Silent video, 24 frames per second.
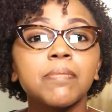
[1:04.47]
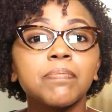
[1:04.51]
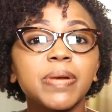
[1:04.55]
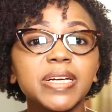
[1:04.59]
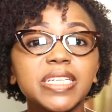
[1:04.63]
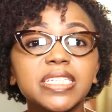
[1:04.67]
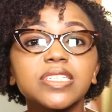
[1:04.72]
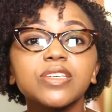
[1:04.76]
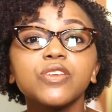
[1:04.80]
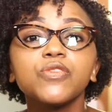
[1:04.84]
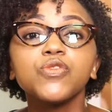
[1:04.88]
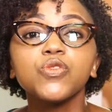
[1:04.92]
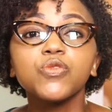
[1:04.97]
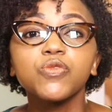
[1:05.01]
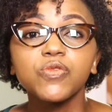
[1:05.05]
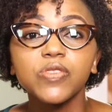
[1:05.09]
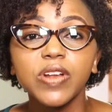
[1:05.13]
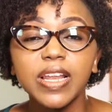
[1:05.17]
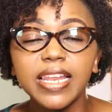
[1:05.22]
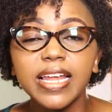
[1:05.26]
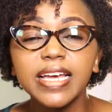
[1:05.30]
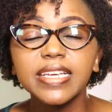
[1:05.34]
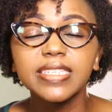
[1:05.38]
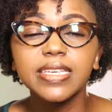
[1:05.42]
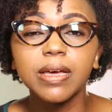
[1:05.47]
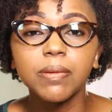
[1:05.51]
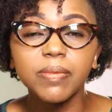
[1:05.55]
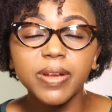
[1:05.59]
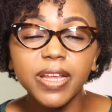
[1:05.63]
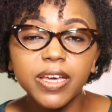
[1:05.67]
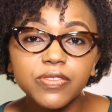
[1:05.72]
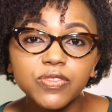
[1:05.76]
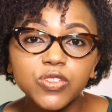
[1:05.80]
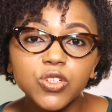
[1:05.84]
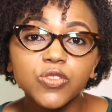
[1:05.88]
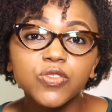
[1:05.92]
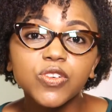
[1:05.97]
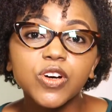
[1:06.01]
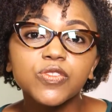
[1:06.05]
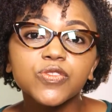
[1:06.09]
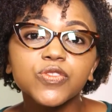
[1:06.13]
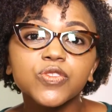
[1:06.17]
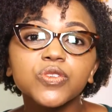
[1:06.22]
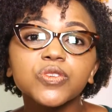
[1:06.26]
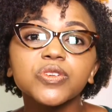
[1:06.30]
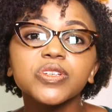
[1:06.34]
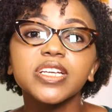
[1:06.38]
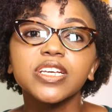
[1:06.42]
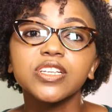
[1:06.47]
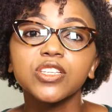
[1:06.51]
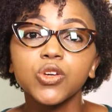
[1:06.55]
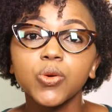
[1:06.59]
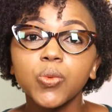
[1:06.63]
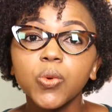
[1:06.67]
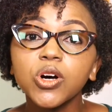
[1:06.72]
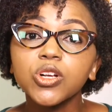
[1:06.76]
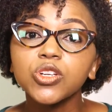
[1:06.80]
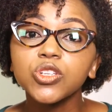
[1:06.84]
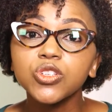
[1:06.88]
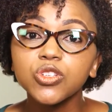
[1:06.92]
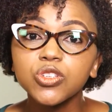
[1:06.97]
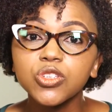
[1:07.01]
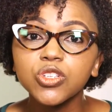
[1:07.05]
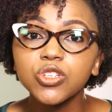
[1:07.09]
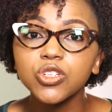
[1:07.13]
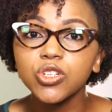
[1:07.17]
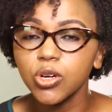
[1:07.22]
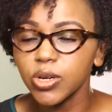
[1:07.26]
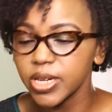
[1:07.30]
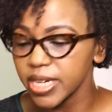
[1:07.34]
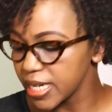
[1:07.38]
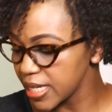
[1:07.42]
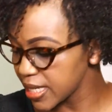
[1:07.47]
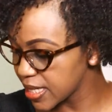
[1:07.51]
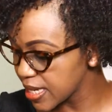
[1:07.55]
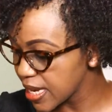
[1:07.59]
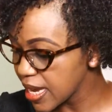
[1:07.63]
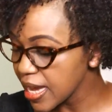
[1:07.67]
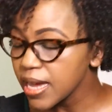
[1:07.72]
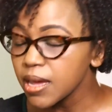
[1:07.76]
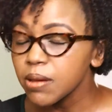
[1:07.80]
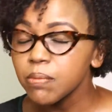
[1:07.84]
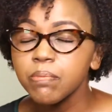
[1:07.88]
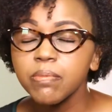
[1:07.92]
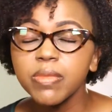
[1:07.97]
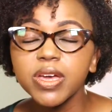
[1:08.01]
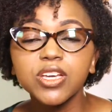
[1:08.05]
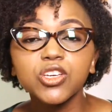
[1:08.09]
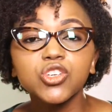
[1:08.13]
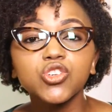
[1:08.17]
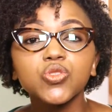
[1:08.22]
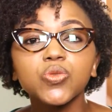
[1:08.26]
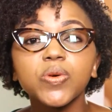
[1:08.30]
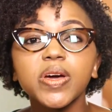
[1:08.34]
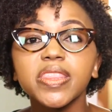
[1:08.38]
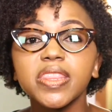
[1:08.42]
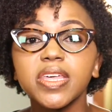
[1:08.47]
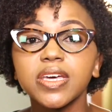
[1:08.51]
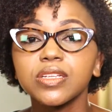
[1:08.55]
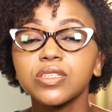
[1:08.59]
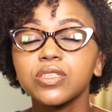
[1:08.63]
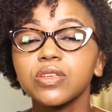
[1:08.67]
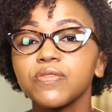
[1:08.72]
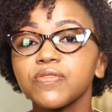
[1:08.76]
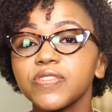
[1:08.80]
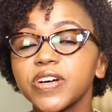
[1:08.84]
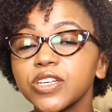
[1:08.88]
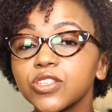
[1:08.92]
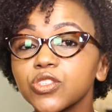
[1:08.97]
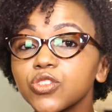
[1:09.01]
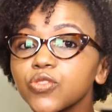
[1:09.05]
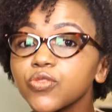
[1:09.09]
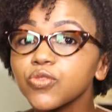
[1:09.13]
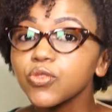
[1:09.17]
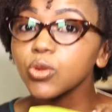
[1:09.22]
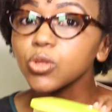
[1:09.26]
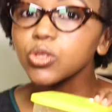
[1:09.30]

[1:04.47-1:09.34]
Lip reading: But if you've some leftover food and you want to store it, make sure that first of